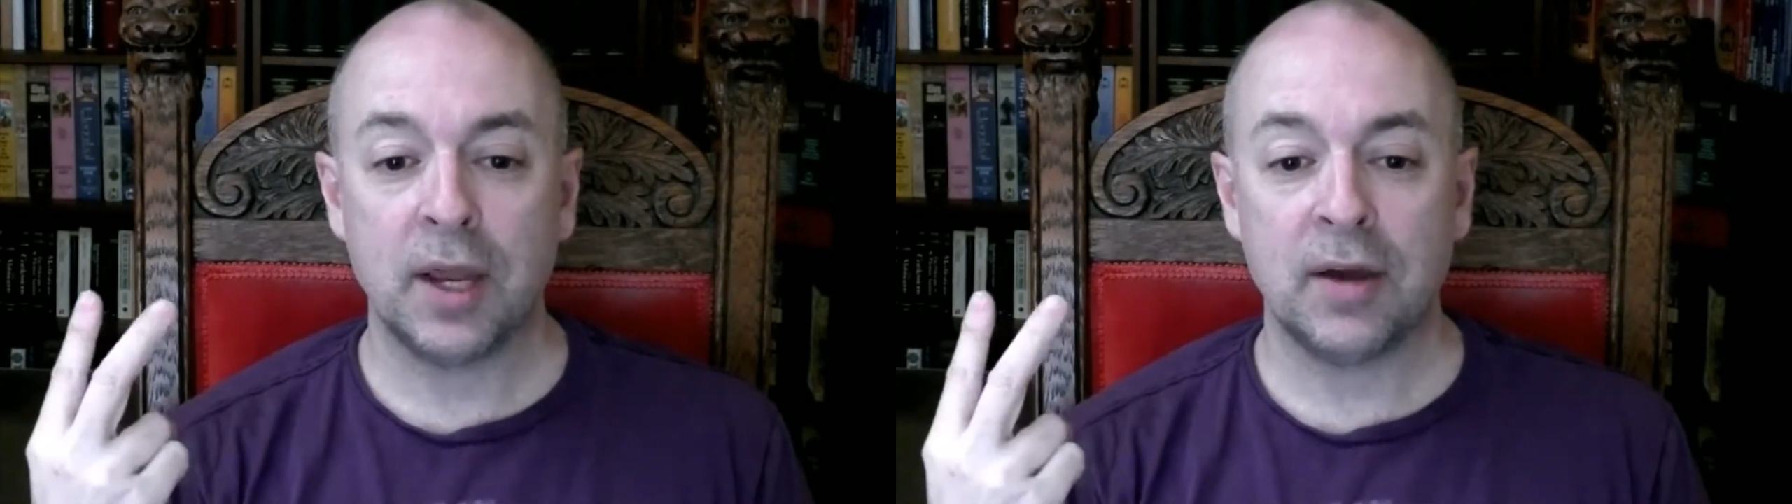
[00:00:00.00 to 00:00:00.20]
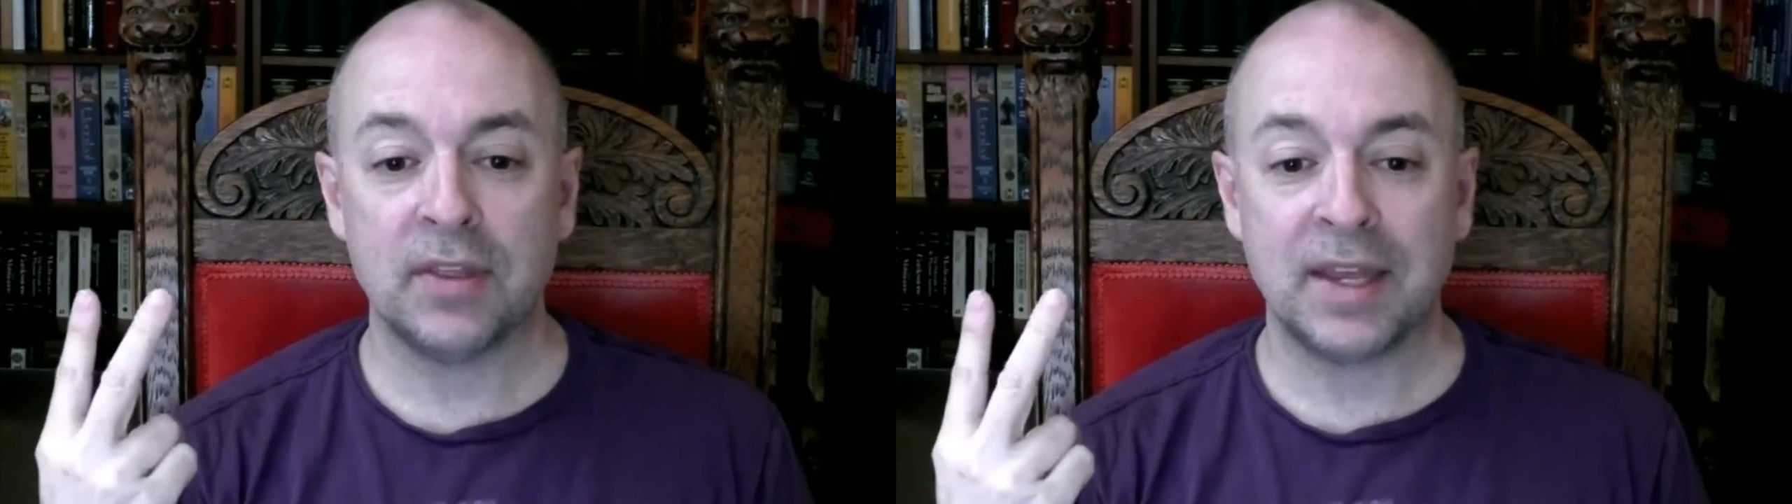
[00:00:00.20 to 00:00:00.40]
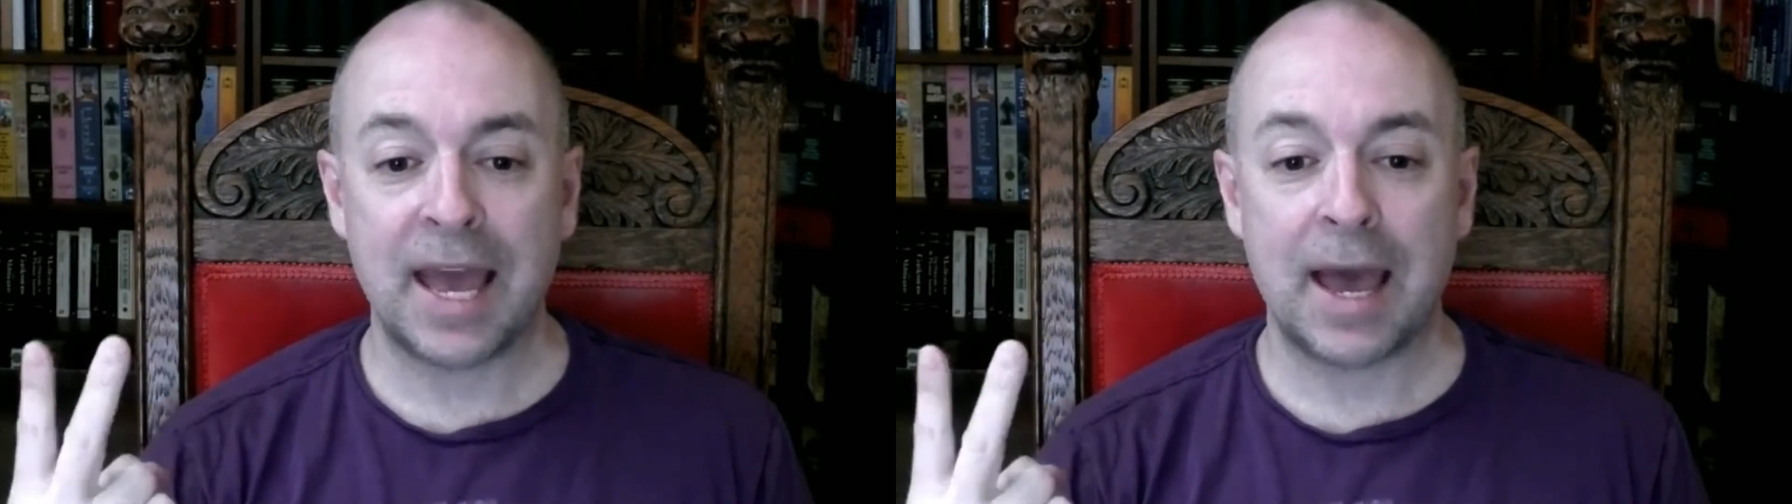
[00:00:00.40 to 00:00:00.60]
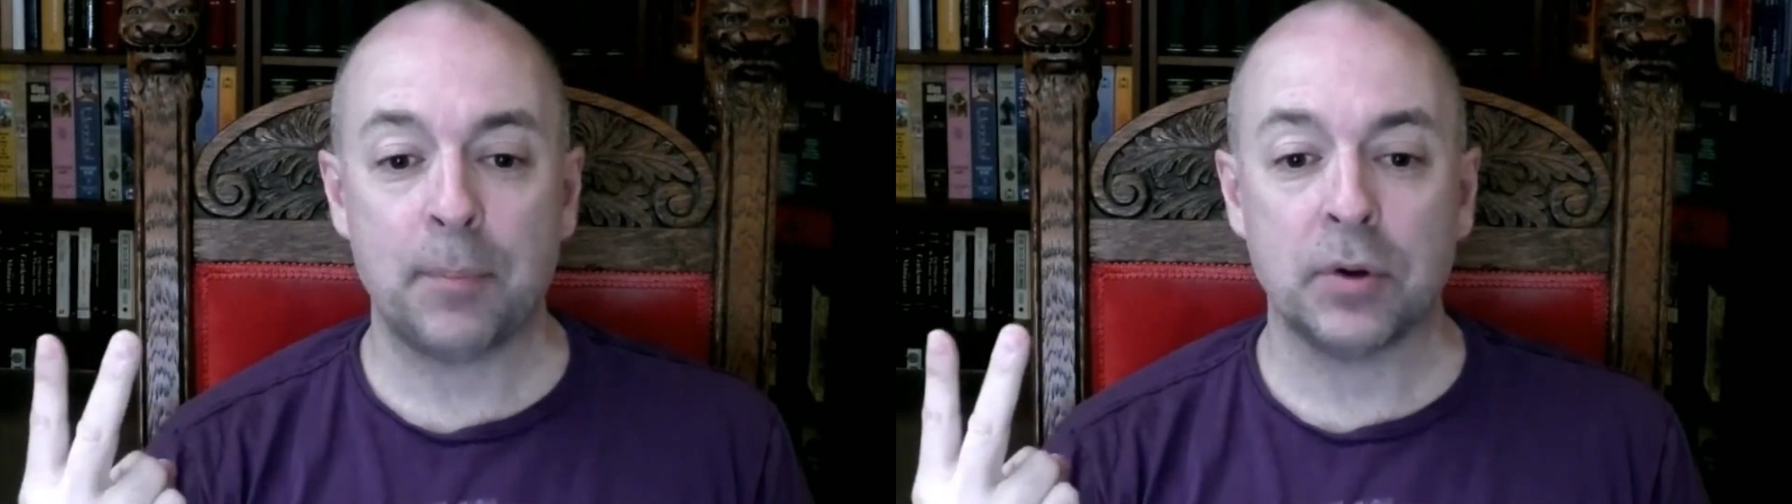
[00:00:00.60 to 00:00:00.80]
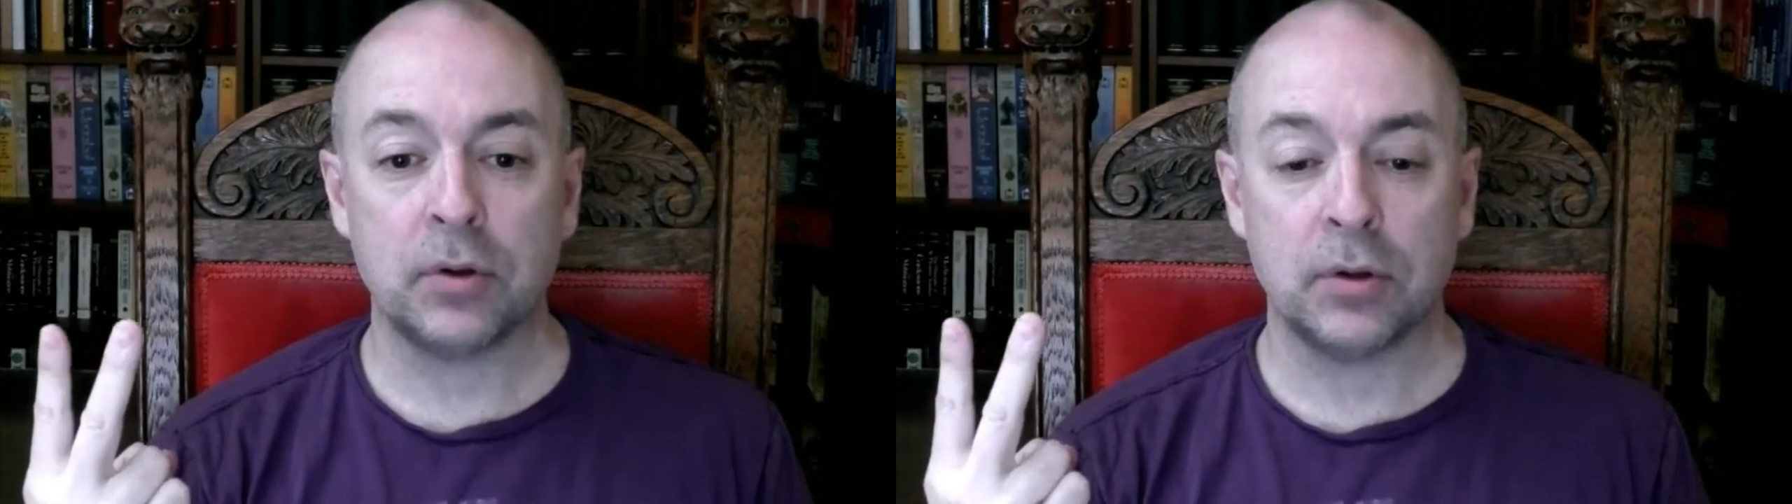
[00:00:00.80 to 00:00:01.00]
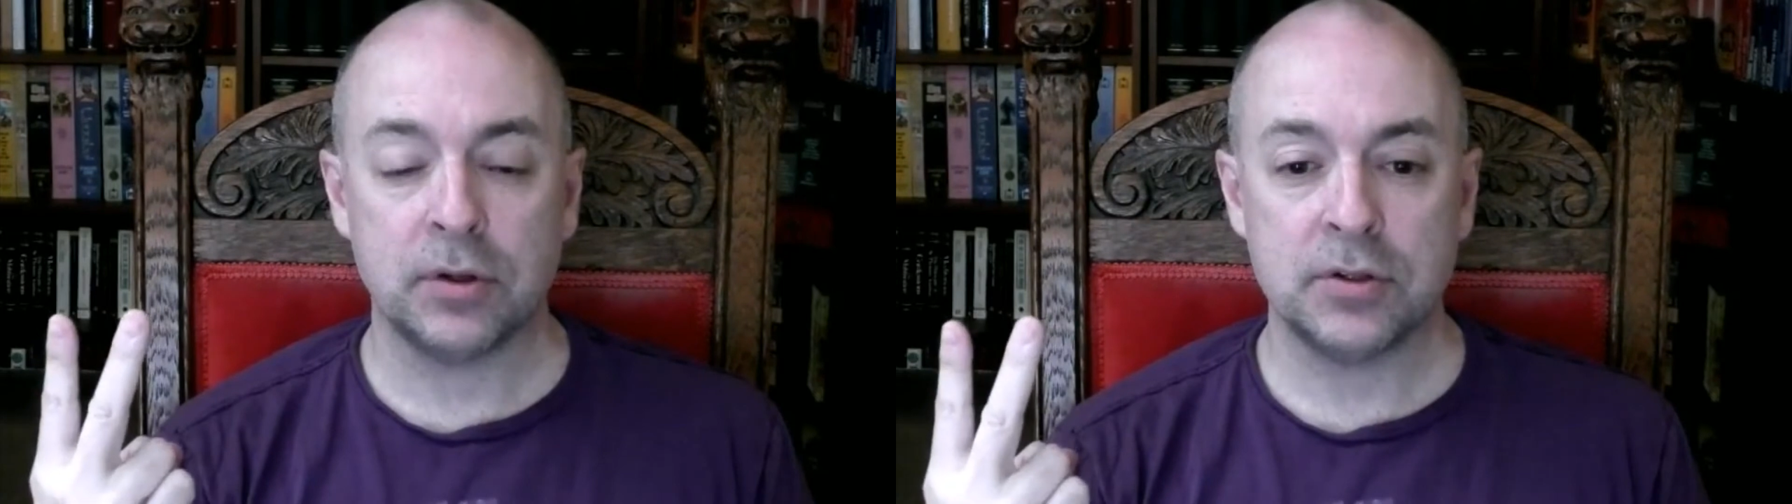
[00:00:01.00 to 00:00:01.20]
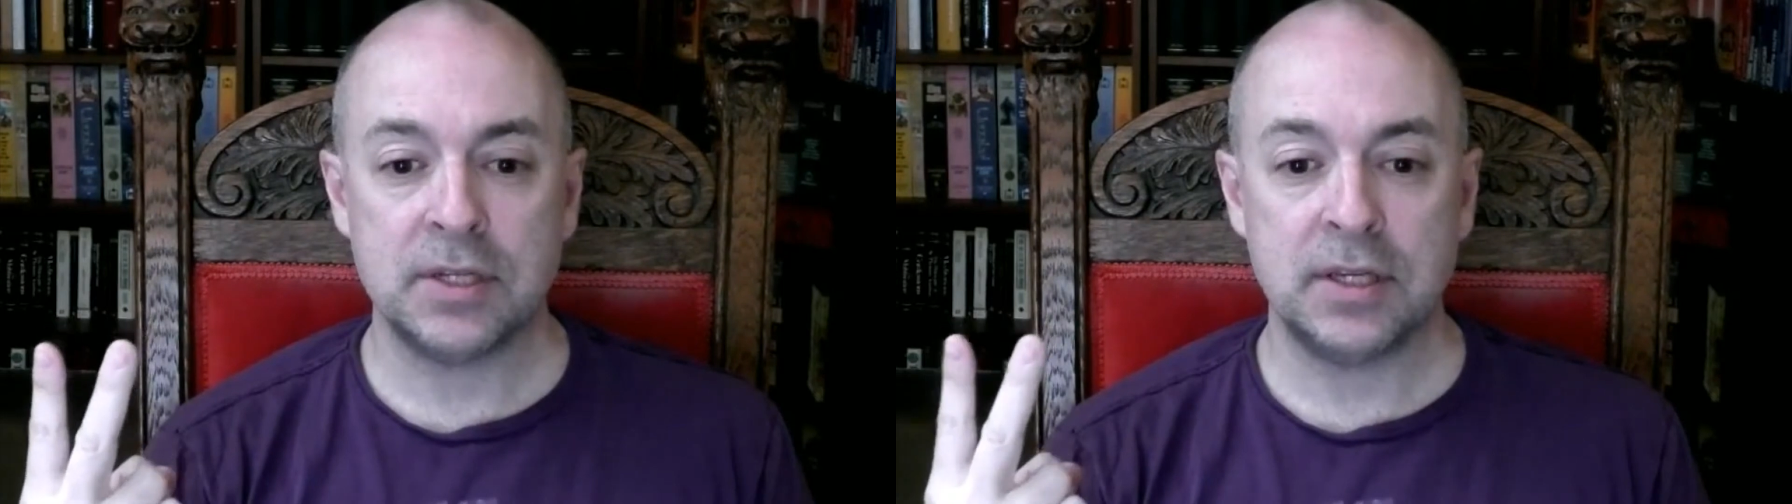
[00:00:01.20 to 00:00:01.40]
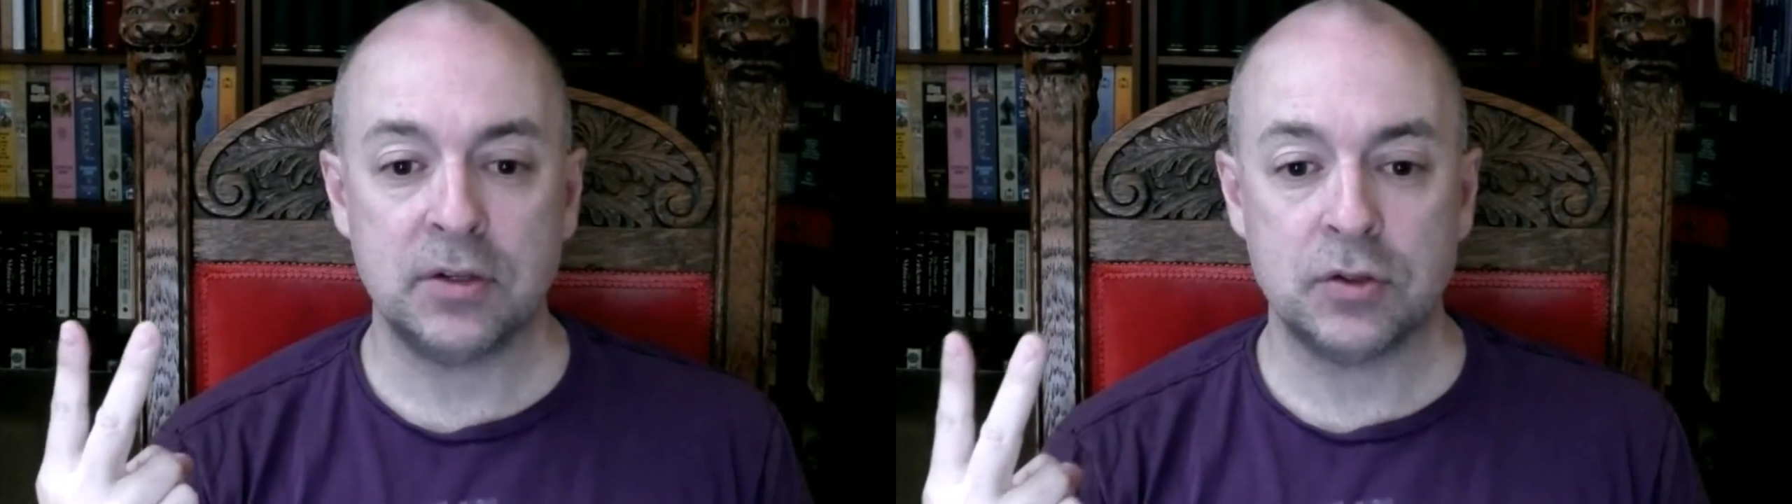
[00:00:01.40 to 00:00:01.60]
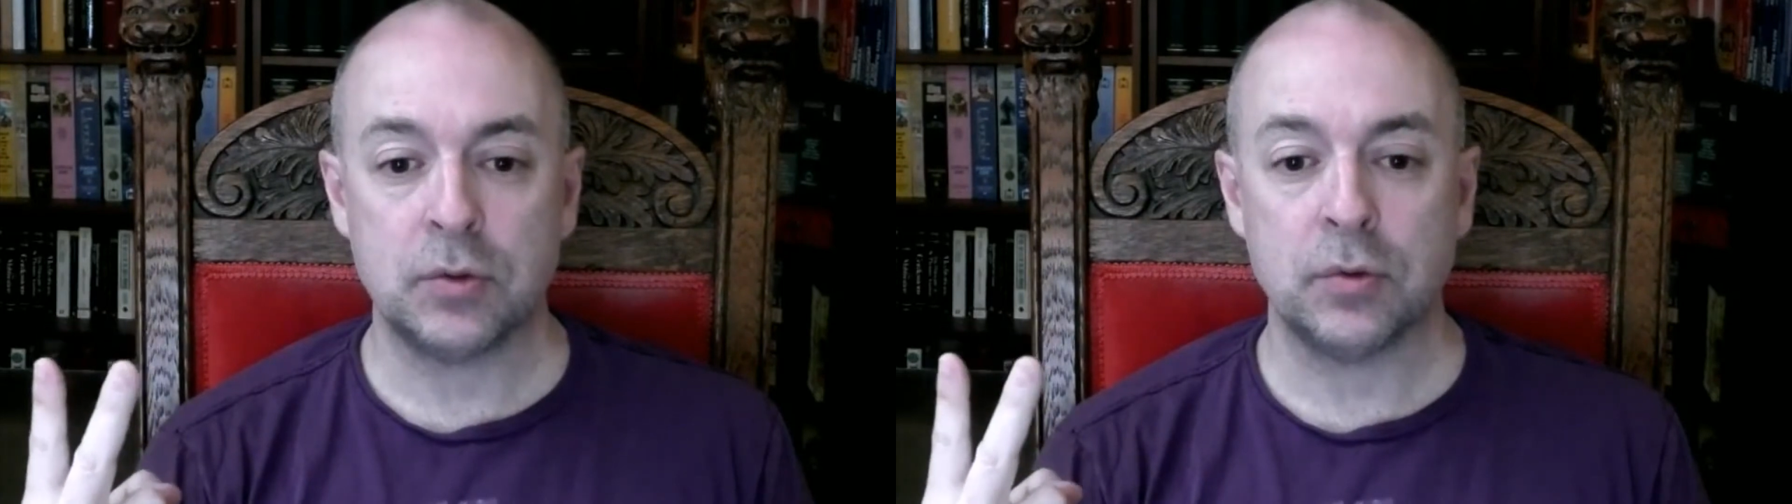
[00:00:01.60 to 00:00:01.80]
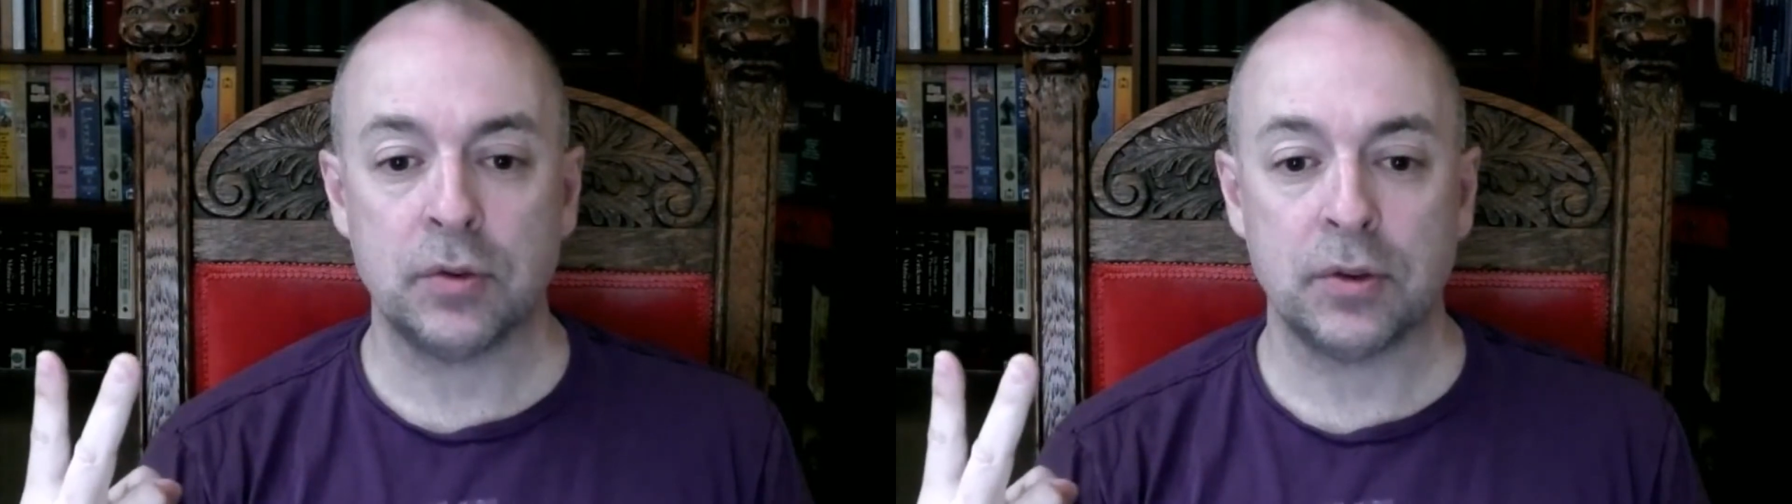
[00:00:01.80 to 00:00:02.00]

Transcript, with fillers: capital T truth,